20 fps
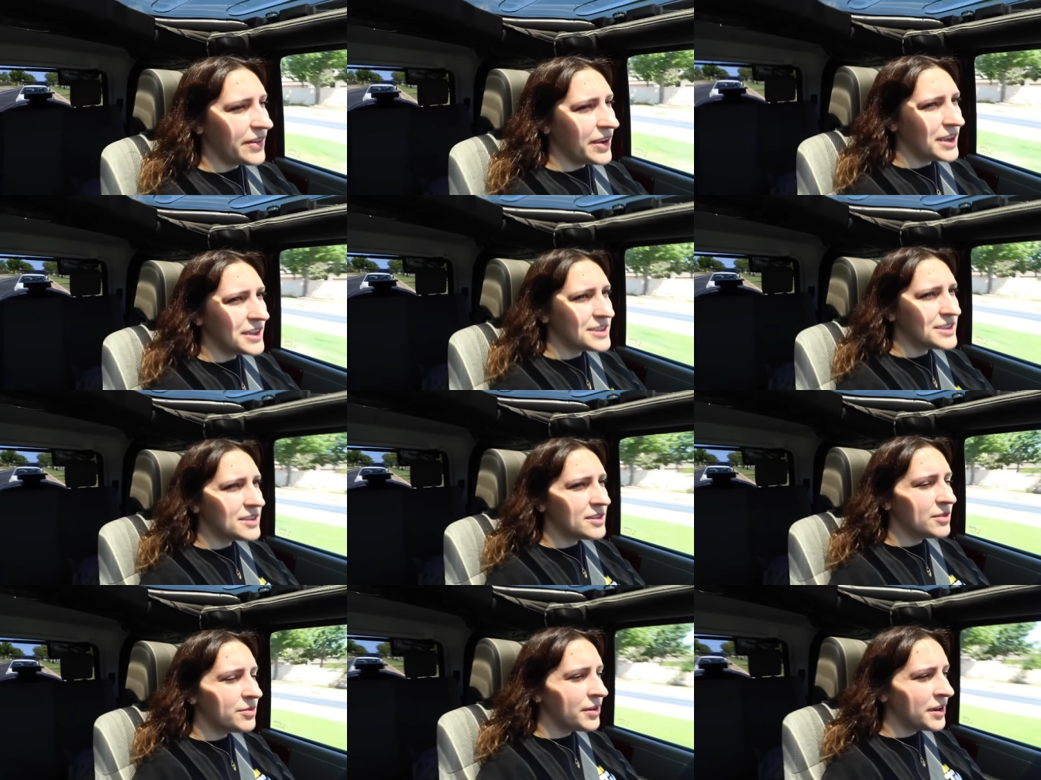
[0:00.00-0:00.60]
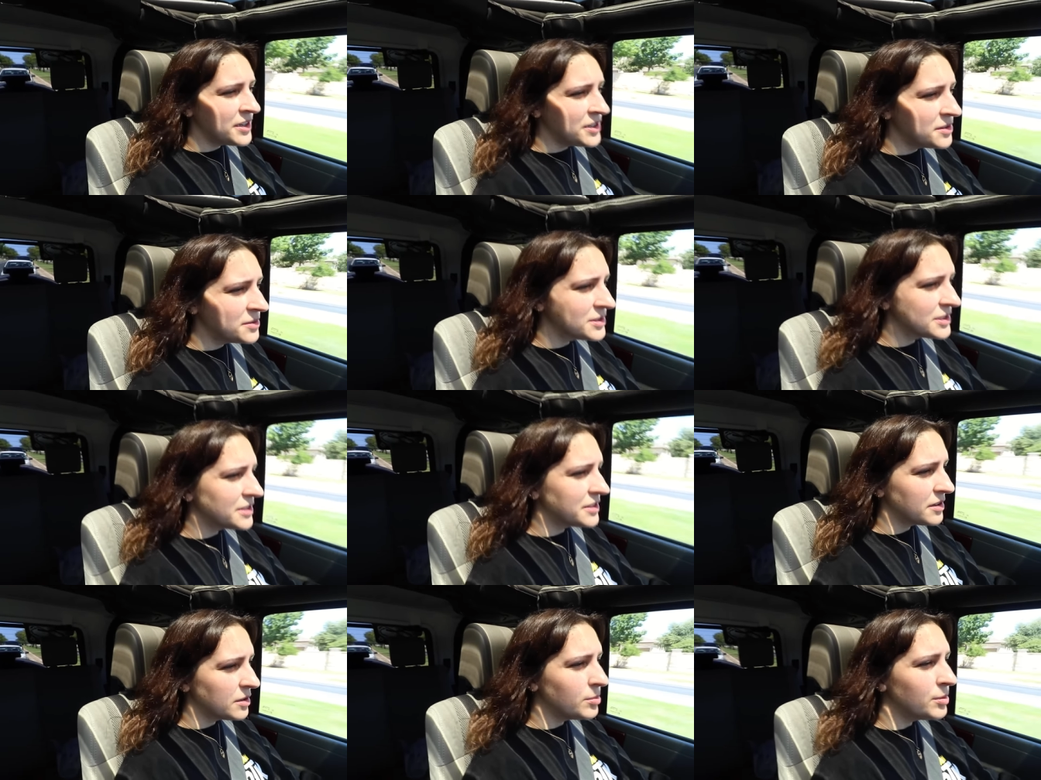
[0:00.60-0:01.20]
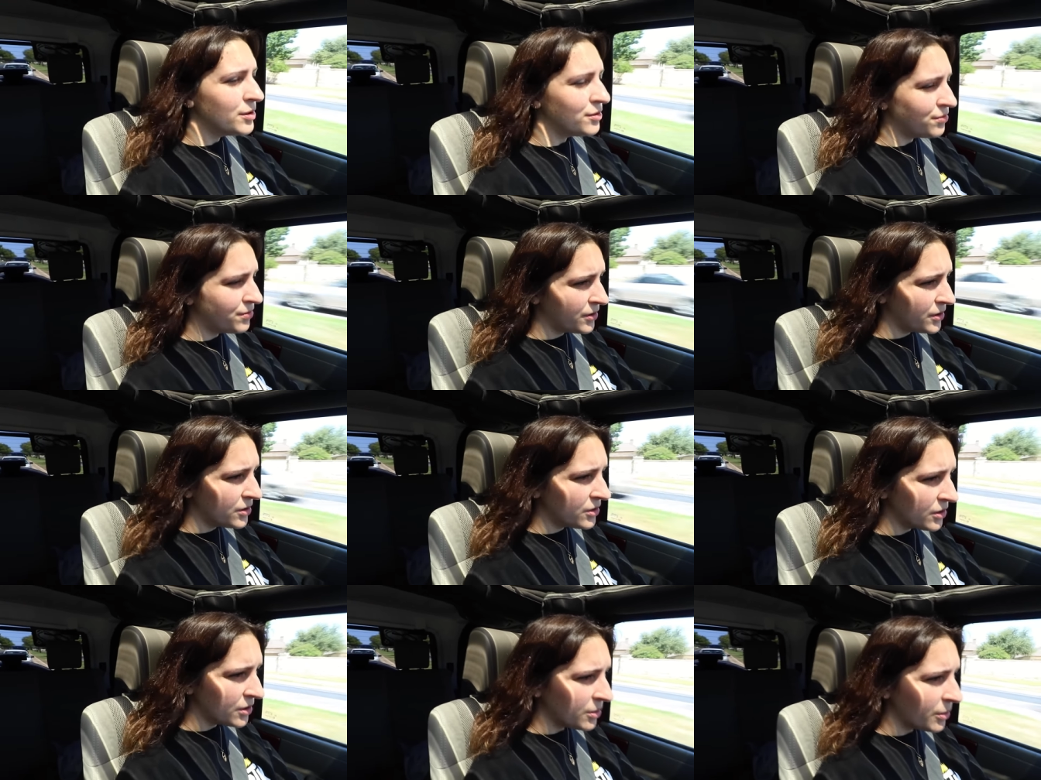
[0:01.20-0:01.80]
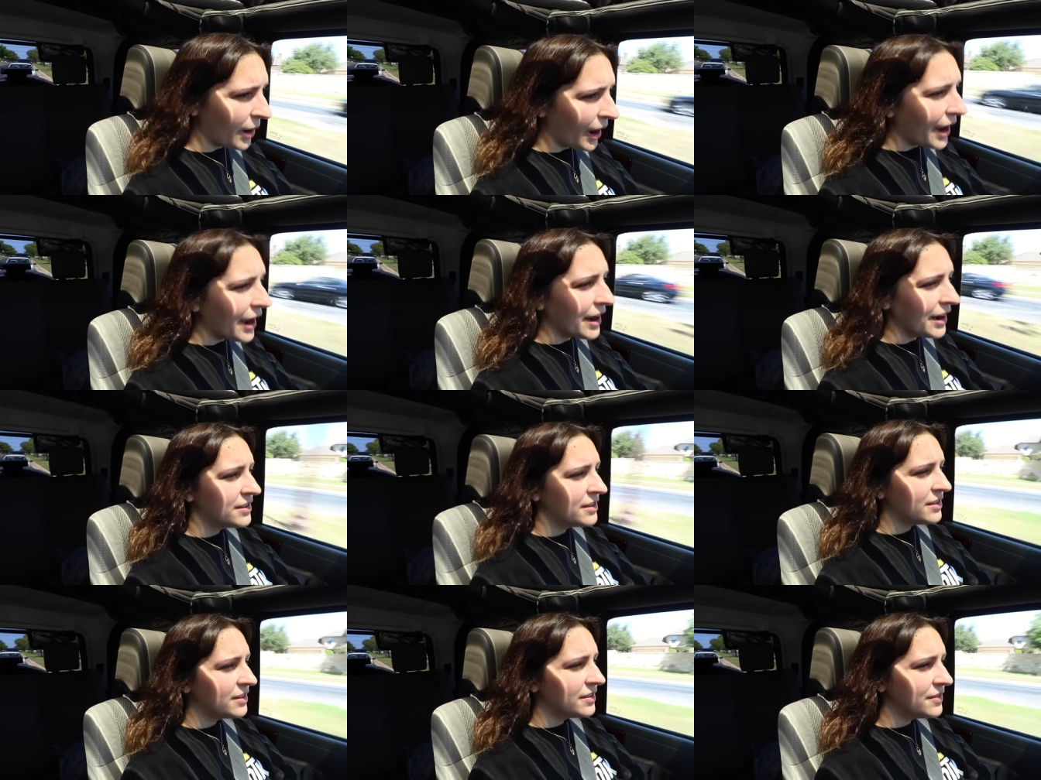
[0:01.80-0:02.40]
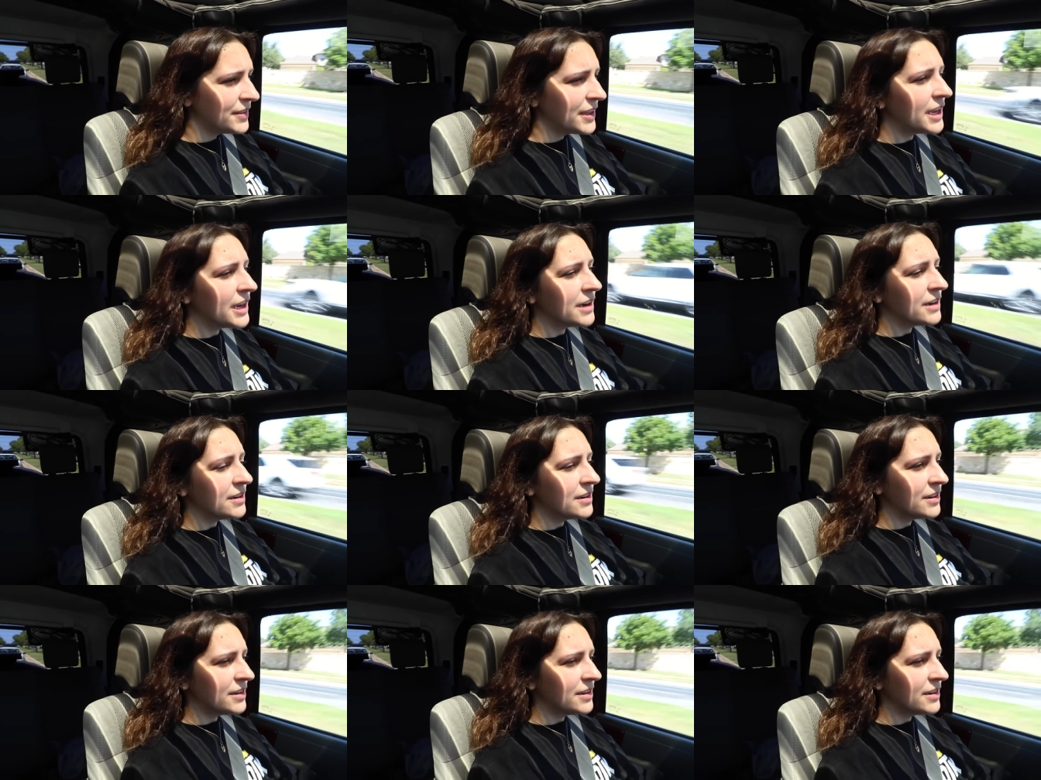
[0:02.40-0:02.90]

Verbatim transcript: It's the venue is a little bit further away than